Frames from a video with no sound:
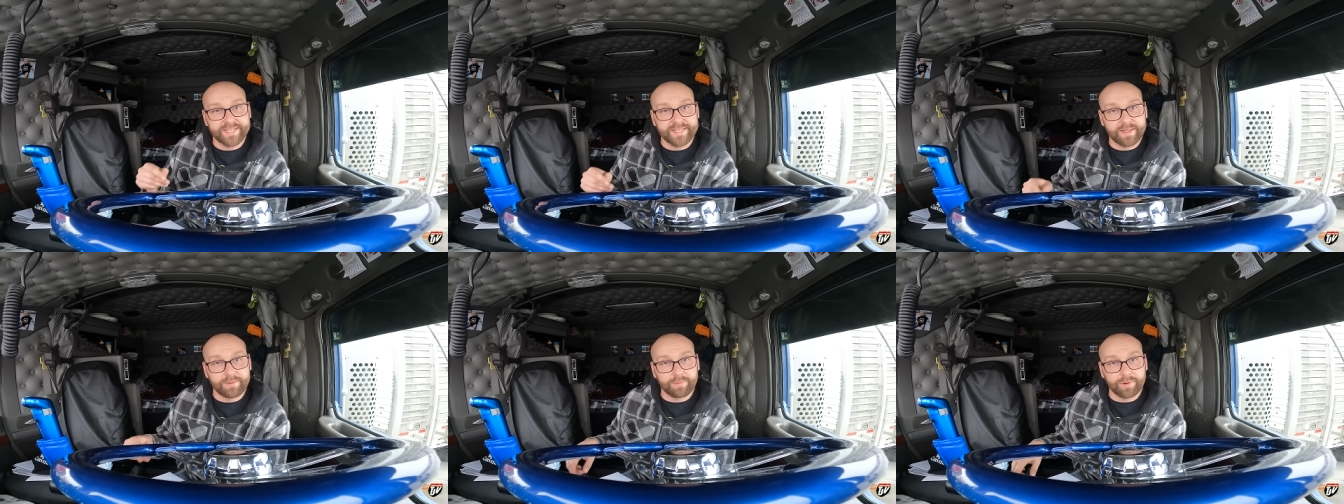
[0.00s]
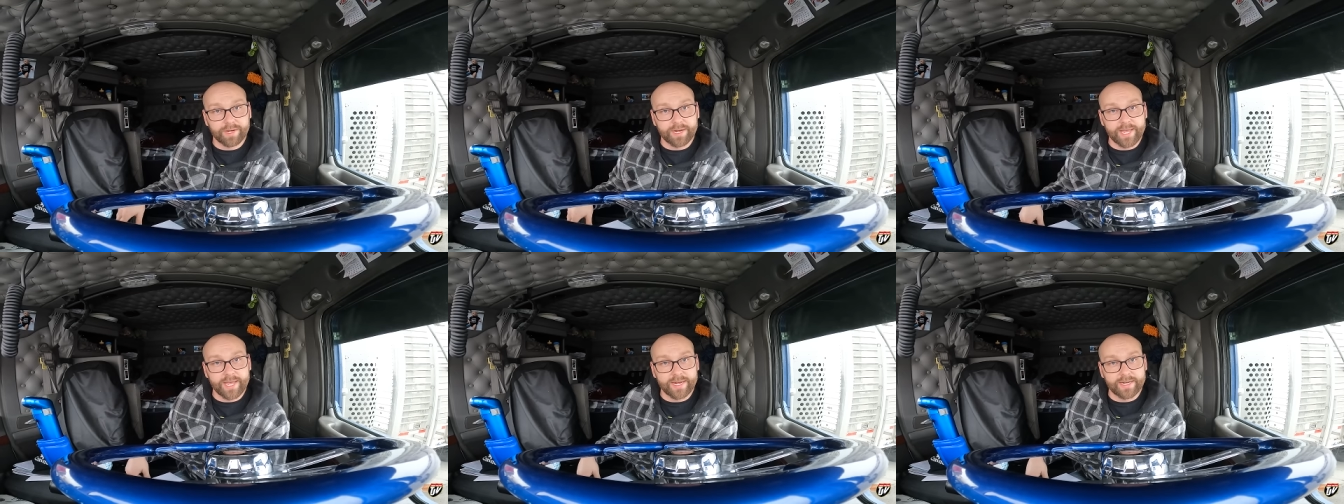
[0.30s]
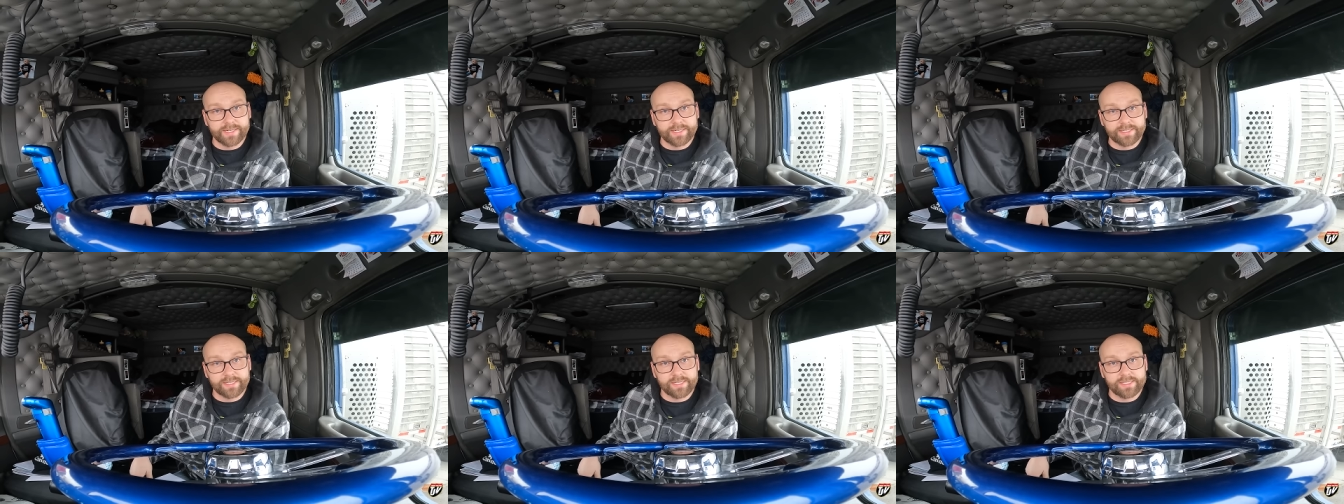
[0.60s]
and then we're gonna
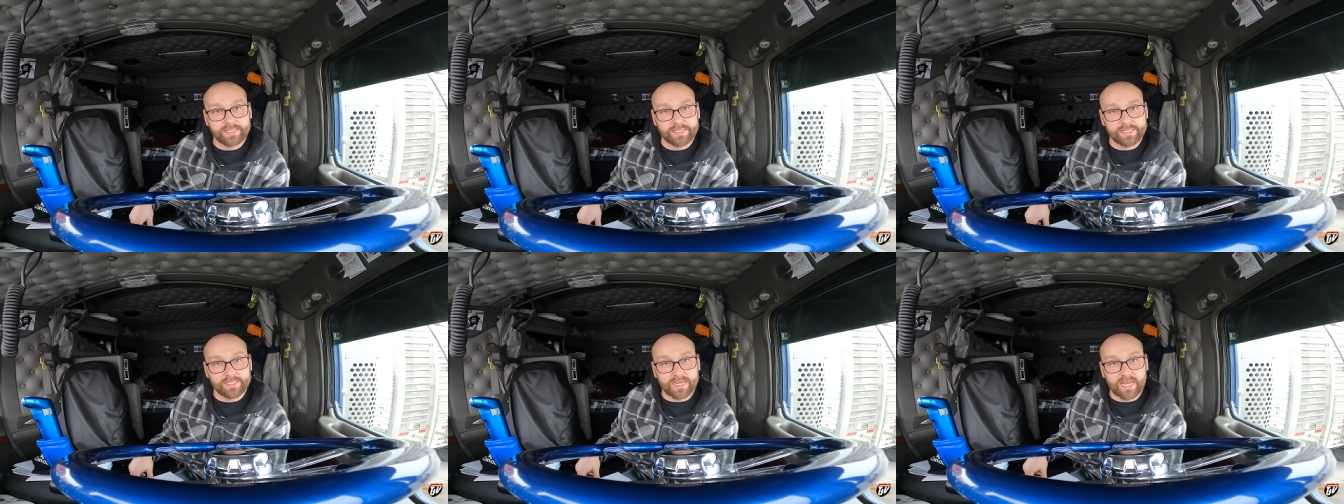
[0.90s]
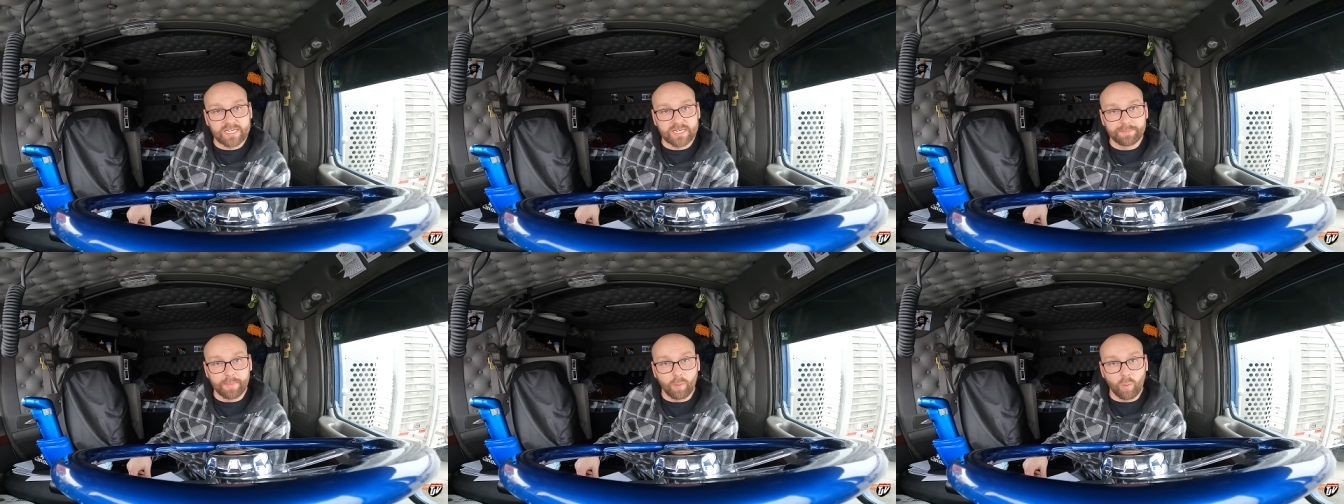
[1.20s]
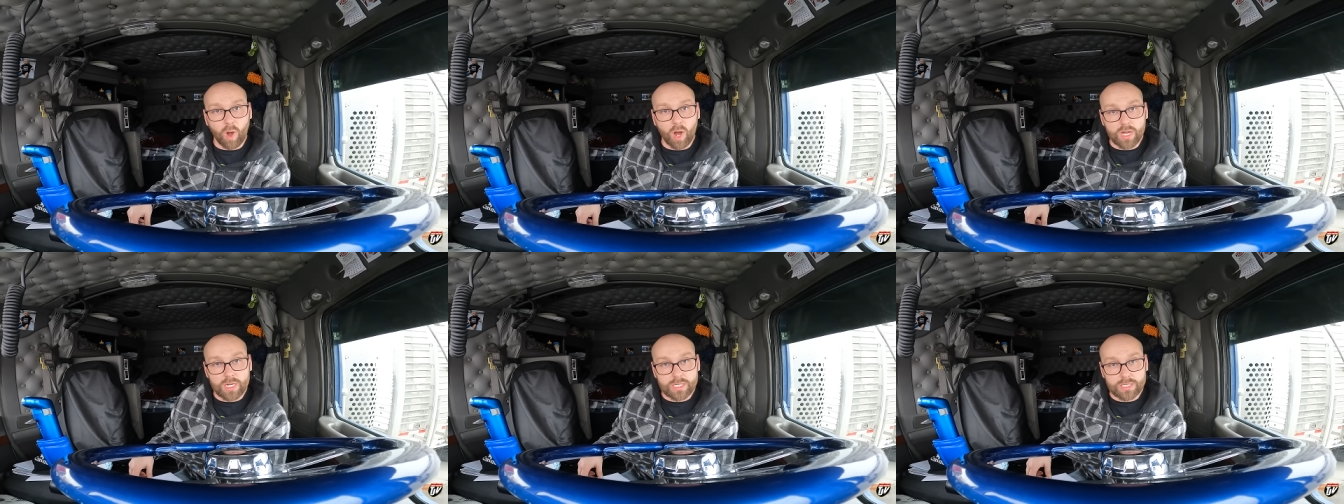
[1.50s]
head into
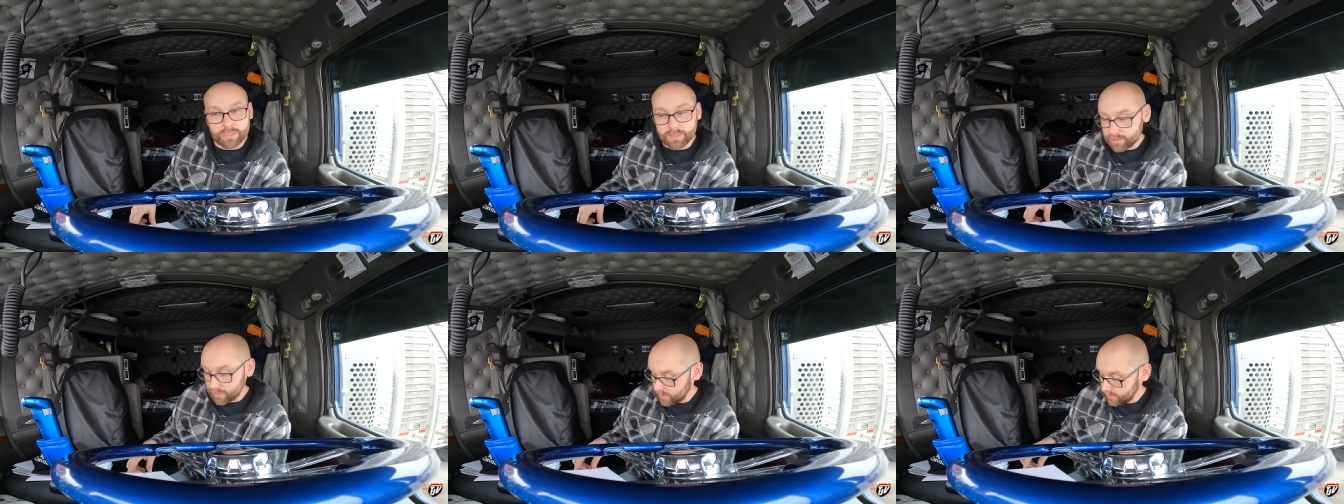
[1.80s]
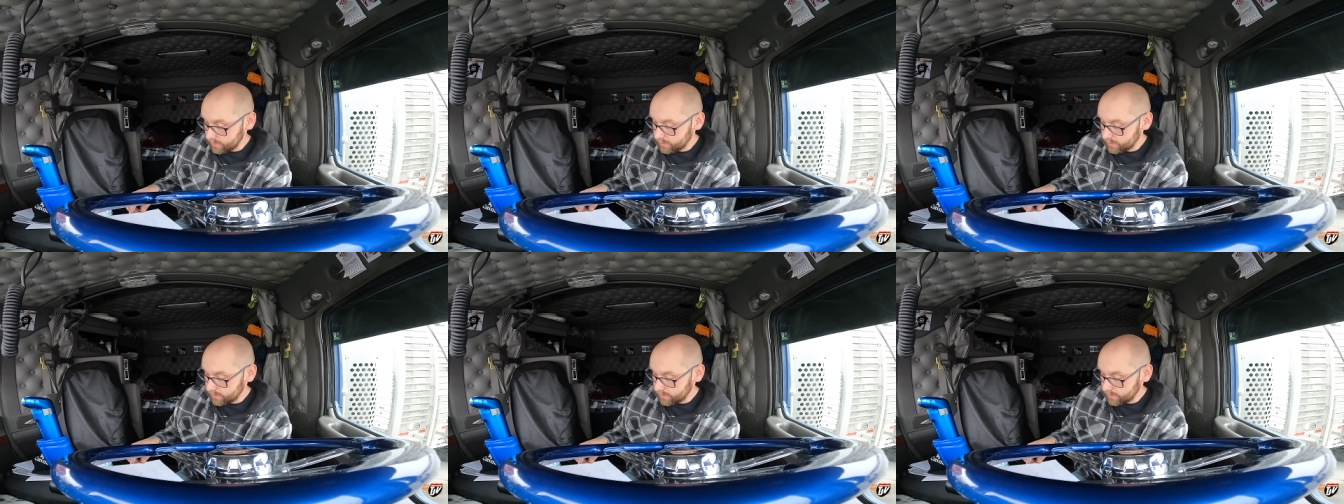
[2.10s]
Saskatchewan.